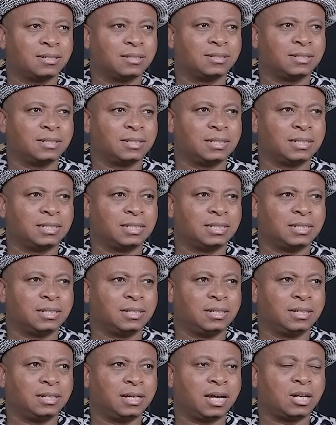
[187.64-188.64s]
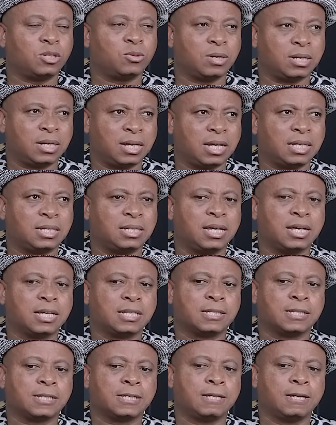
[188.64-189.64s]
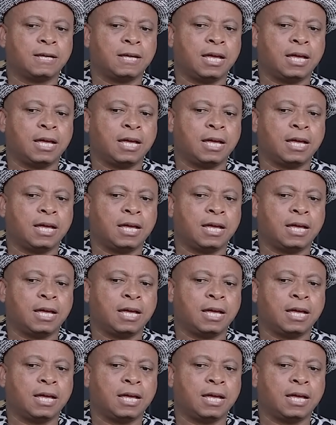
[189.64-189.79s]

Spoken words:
28 years, yes. Yeah, 28 years